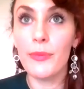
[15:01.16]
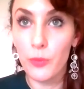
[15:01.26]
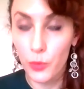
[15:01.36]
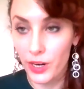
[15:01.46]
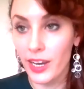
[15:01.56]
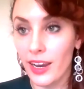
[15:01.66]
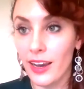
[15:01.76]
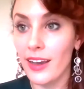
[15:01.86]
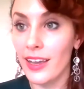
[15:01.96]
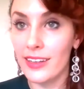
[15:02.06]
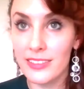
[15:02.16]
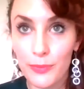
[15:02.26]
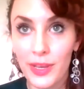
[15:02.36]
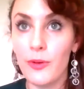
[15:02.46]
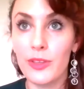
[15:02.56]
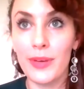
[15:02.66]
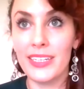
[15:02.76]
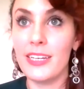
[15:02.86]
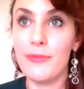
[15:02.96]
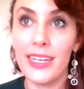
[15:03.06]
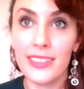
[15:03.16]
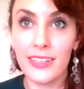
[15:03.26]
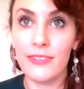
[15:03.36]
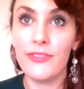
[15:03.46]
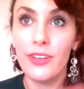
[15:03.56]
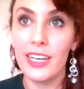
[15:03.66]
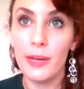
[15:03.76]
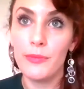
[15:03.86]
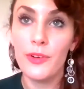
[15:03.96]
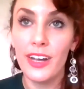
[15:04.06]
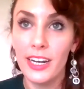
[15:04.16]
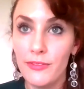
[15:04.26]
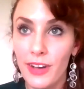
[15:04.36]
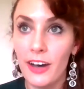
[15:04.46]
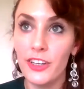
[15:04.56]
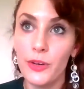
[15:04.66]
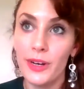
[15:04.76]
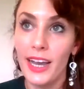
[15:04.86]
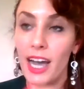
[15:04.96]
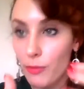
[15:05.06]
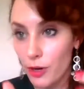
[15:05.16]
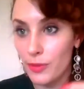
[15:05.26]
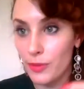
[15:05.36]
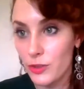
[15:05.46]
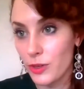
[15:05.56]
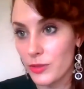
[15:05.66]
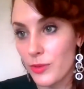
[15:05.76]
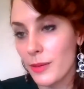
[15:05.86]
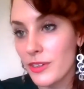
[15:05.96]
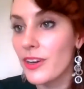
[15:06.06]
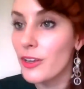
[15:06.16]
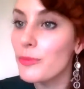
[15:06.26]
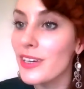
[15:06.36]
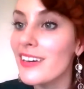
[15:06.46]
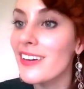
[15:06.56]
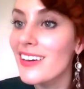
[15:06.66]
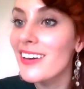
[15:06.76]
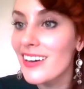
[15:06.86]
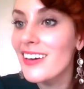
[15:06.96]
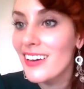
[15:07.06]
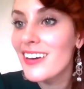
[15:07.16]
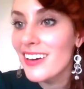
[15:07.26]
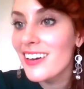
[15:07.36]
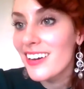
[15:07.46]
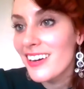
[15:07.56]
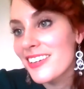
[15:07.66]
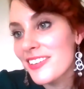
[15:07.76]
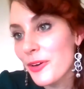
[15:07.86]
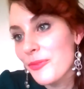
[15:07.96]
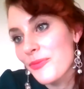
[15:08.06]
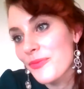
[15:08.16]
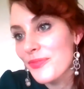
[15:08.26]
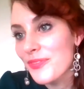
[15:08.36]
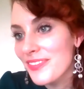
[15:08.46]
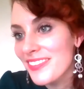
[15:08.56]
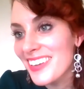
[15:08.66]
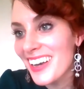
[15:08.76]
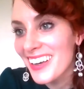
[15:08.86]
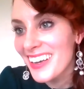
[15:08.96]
and working and being with my teammates and feel like I'm providing value and I have a purpose towards what I'm developing. So, yeah.